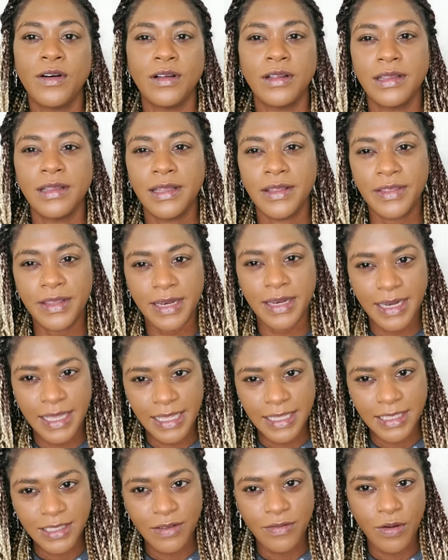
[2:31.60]
all the
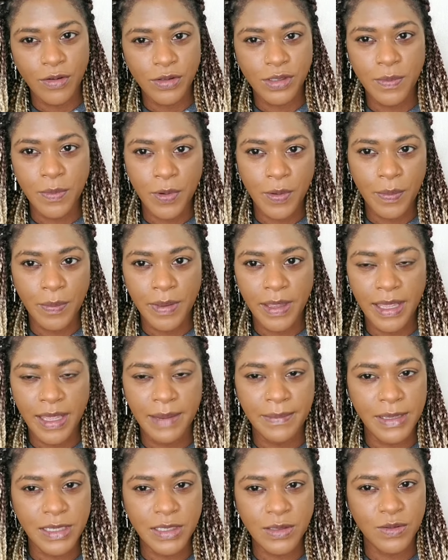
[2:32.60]
links of how to book me
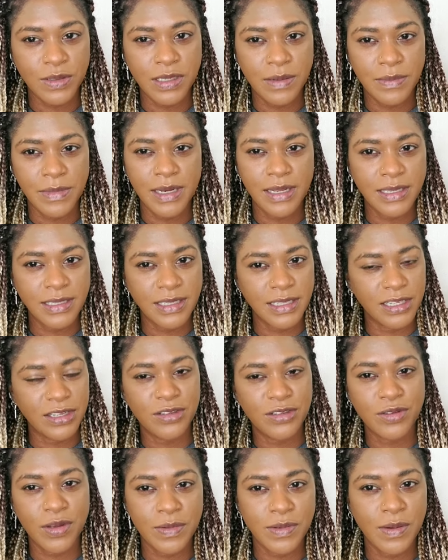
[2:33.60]
and my social medias in the
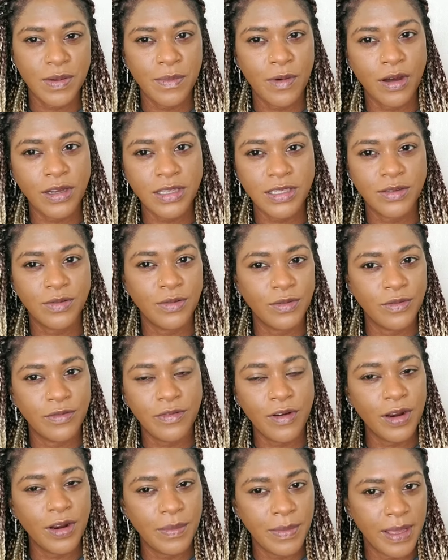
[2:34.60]
description box. So
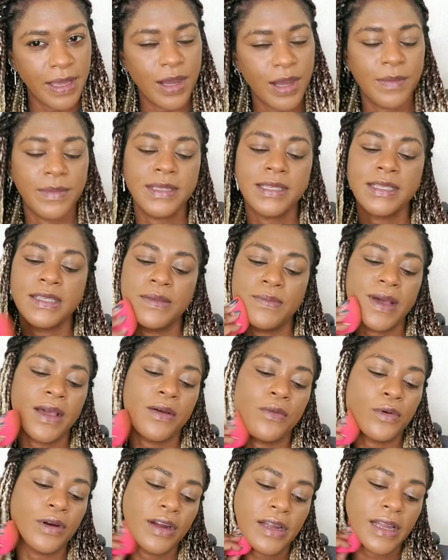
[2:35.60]
follow me and come and see
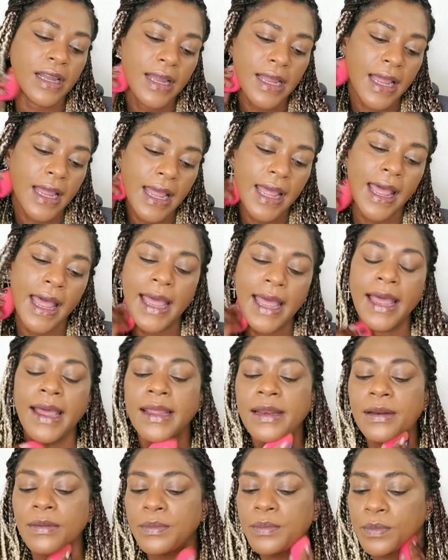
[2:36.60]
my work
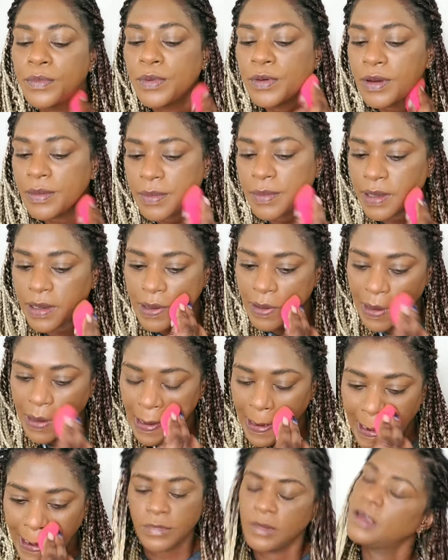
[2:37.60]
and book me.
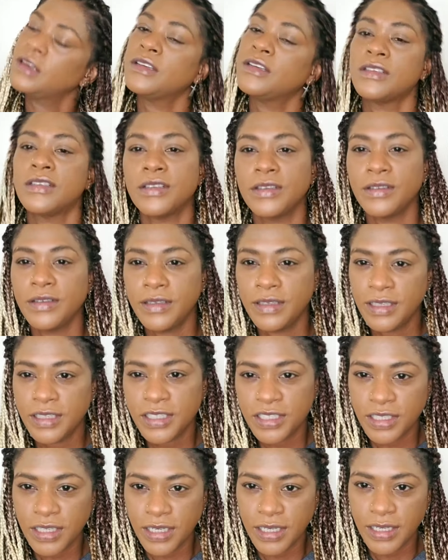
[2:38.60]
So
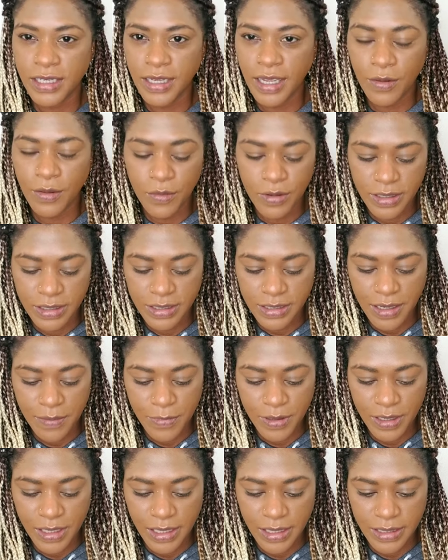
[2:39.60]
initially, I wanted to
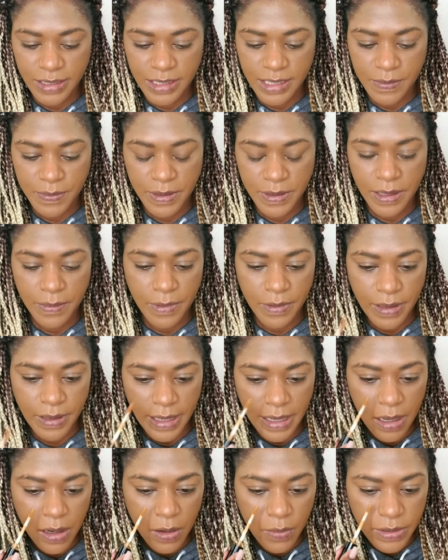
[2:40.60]
come on here and speak about
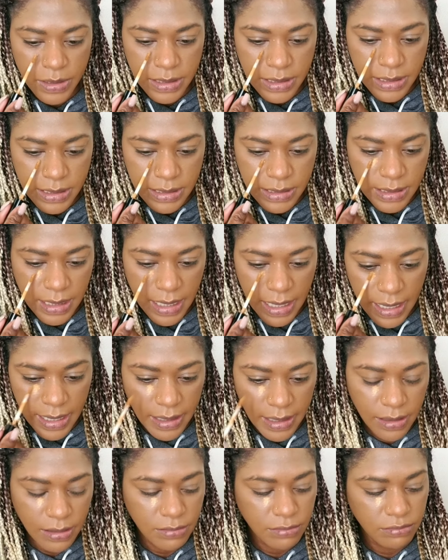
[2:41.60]
like how it is
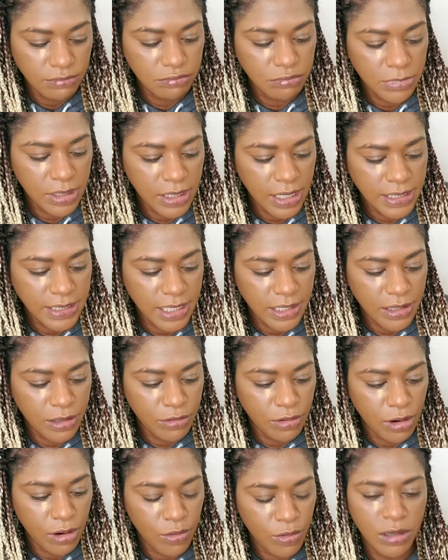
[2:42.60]
I did I take
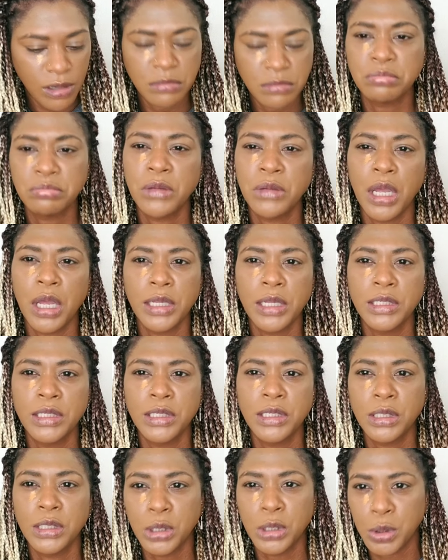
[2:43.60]
the wrong one? I
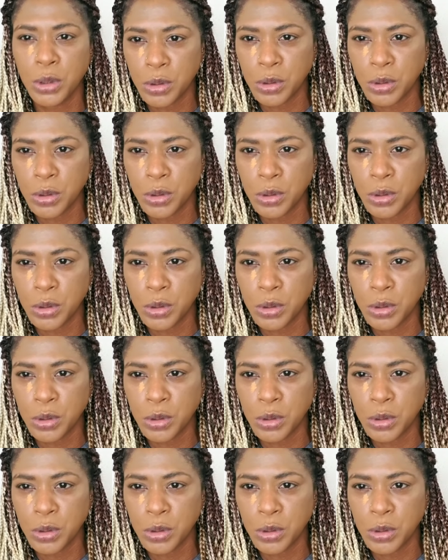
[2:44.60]
did